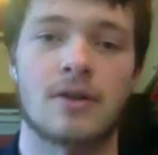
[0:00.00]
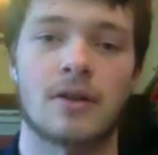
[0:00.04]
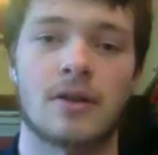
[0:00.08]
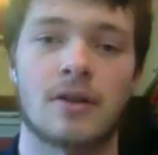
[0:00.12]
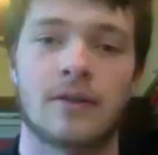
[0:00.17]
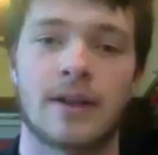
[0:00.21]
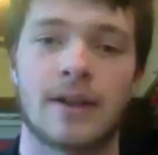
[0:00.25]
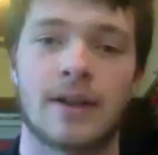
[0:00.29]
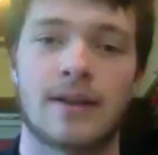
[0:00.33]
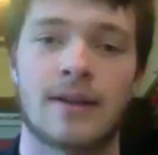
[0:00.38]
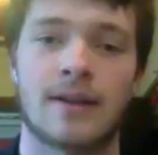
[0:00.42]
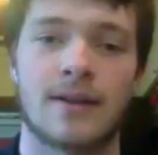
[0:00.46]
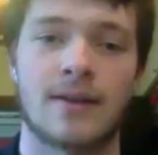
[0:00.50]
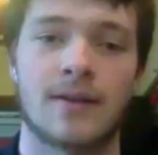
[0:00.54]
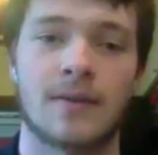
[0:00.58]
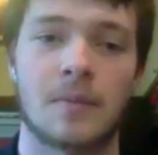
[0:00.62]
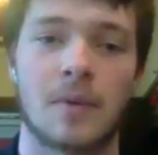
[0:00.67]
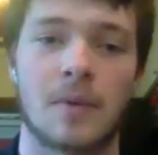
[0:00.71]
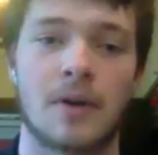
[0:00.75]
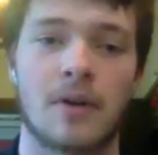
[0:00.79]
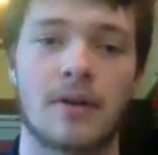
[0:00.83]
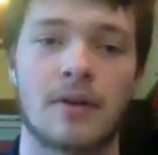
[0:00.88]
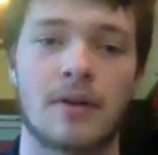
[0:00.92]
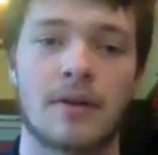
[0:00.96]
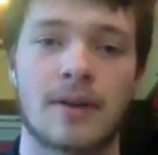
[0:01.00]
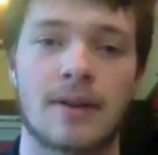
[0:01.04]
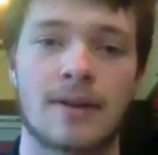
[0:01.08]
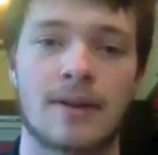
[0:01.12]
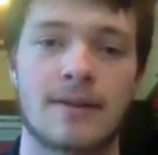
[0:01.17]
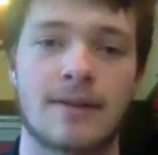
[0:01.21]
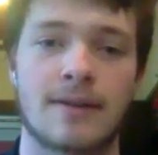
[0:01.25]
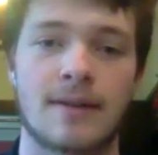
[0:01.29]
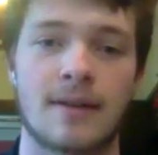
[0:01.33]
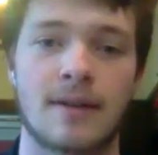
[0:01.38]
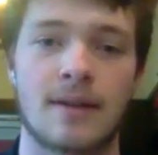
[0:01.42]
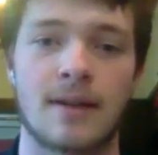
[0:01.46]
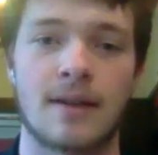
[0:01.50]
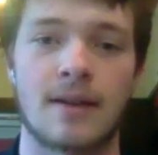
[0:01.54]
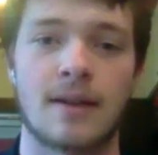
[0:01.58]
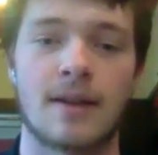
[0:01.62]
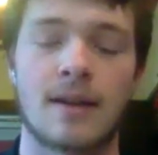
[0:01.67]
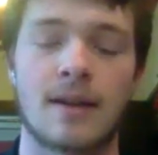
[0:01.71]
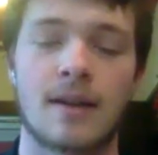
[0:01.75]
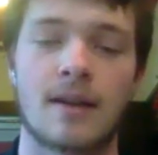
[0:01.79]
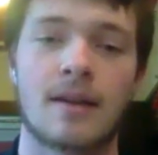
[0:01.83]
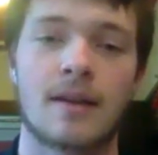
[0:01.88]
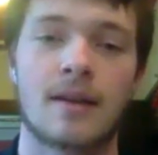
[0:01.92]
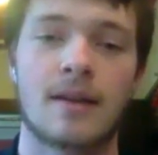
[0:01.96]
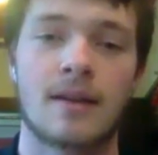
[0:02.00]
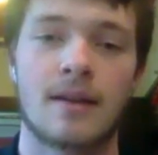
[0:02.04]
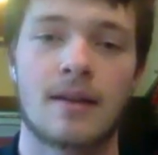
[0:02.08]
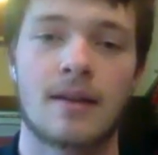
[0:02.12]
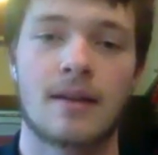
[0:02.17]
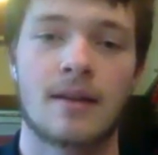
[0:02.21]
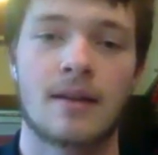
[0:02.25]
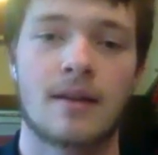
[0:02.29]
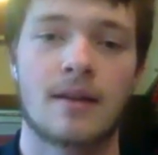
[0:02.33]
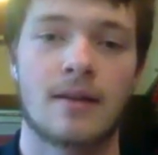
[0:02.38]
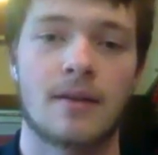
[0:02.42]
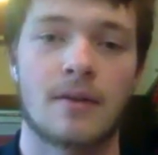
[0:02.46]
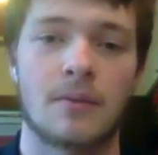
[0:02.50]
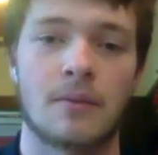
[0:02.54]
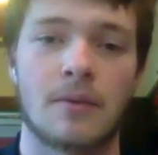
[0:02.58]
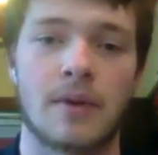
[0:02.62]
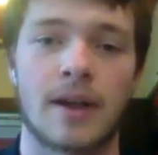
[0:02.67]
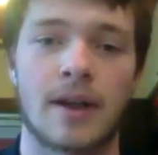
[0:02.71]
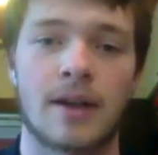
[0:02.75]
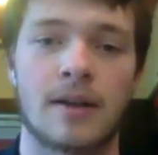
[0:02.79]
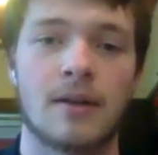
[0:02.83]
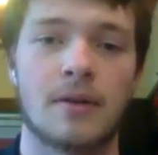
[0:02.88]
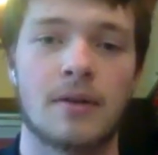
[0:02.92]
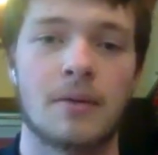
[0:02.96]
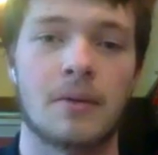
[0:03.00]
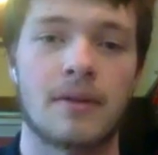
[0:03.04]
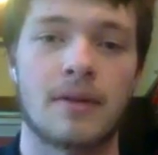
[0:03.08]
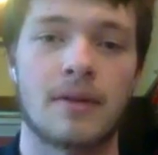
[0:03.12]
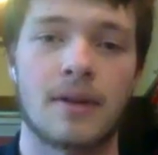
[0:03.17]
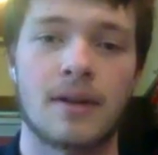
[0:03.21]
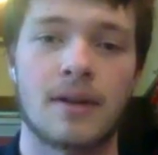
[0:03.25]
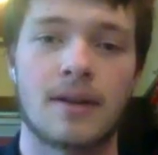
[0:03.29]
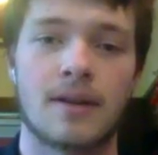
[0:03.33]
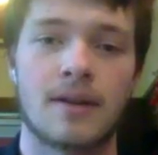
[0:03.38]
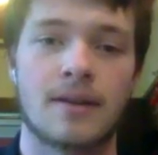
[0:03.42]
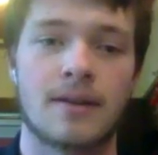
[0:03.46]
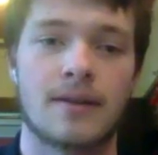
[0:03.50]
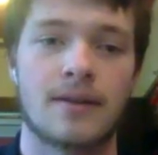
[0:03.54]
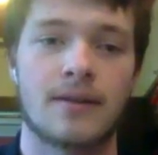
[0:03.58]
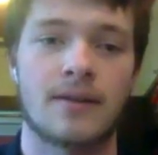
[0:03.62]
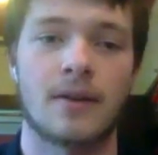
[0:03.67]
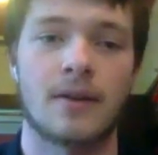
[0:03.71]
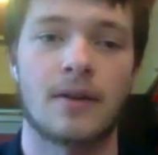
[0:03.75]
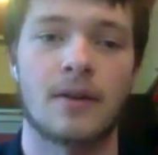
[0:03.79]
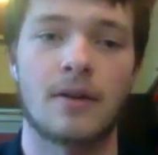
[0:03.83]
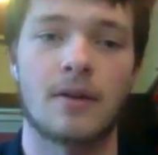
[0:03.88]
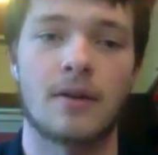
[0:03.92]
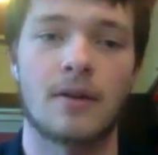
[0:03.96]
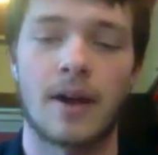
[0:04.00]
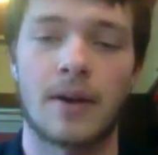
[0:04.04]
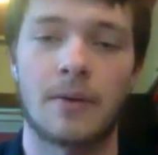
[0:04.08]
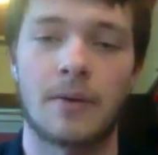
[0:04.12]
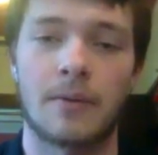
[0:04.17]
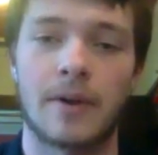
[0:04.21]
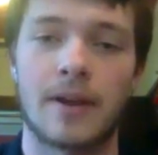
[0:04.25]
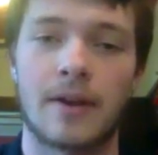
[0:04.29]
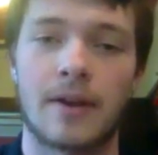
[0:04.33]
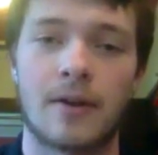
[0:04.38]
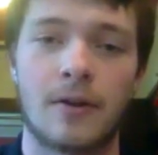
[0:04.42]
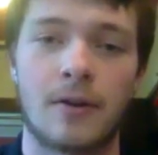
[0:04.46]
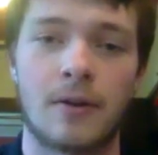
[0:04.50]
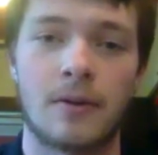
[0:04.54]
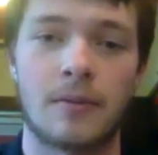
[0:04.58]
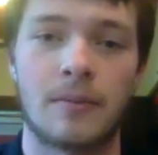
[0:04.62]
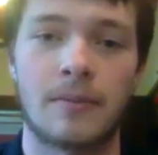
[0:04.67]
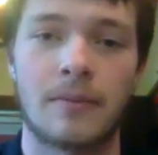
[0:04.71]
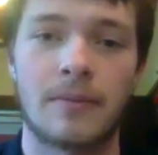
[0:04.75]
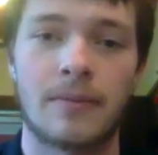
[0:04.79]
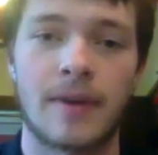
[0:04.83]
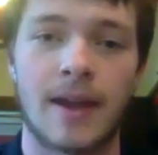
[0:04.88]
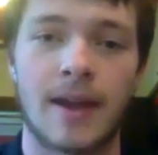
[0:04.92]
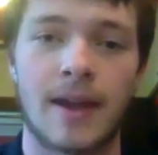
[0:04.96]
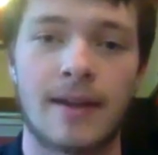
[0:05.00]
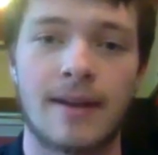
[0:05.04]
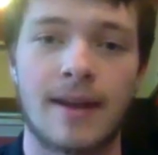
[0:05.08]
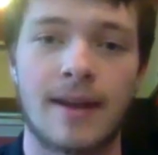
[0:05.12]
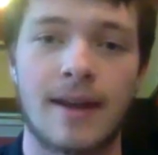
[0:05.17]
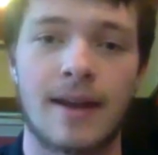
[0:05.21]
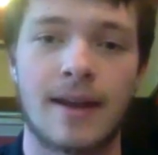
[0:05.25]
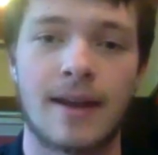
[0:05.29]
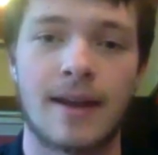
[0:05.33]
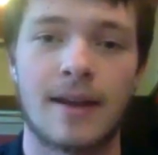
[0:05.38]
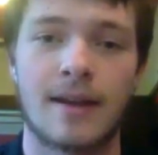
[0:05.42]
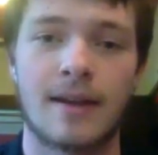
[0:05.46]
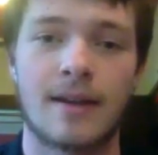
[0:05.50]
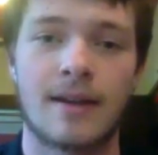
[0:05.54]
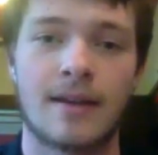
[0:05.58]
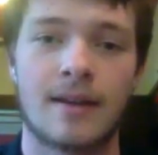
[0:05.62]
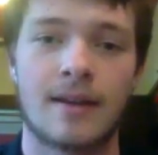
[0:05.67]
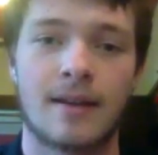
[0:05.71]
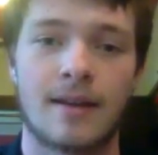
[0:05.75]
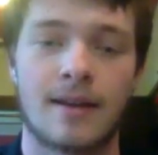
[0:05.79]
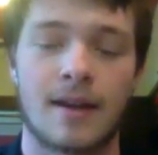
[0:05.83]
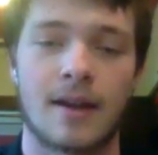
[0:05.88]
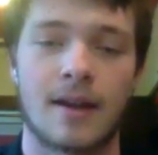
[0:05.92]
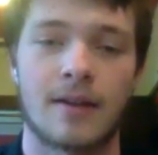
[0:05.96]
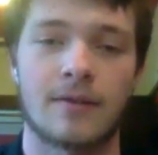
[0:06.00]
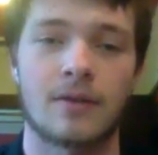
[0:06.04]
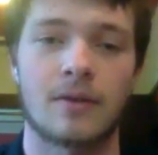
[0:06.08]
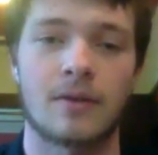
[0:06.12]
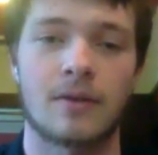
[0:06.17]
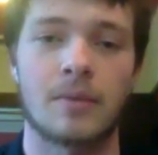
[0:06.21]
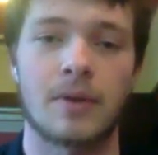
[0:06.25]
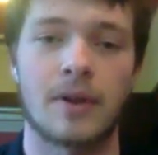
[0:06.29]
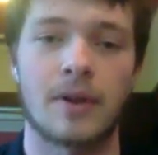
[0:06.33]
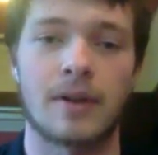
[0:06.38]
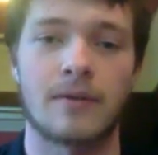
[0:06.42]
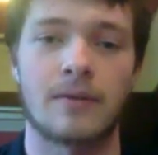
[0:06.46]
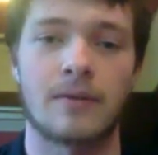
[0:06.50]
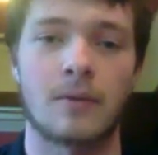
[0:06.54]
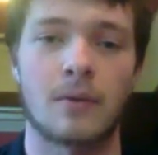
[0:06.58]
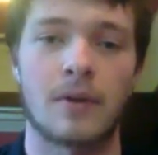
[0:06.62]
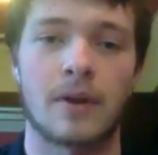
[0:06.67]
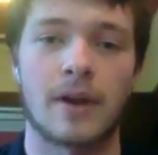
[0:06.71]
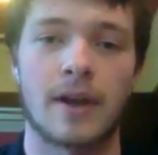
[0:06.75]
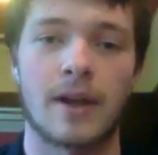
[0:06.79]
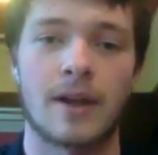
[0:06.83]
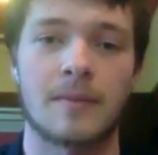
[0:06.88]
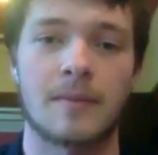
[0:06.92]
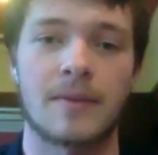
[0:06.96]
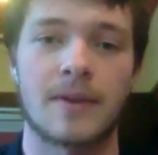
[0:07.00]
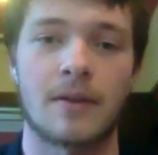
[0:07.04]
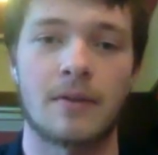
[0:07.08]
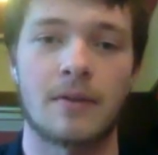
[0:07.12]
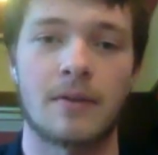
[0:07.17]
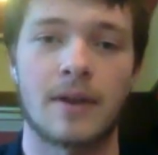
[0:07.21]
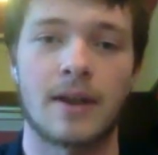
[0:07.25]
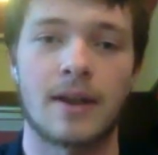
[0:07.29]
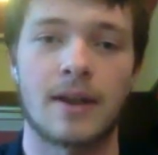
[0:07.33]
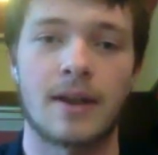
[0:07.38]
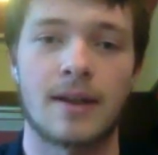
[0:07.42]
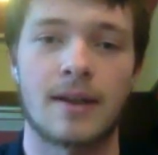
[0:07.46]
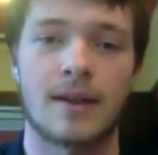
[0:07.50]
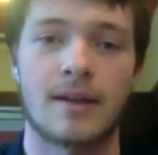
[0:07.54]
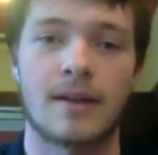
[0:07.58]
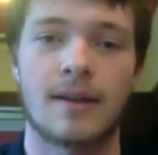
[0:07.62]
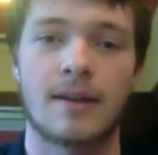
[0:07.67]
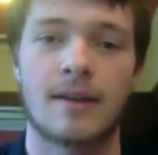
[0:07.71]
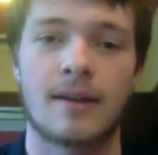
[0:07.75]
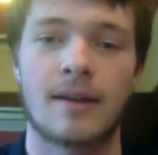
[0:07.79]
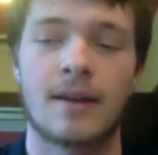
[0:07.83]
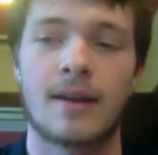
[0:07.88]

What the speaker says: juggling a tennis ball and see what I can do with it. So I went home that day after playing 4 games that weekend,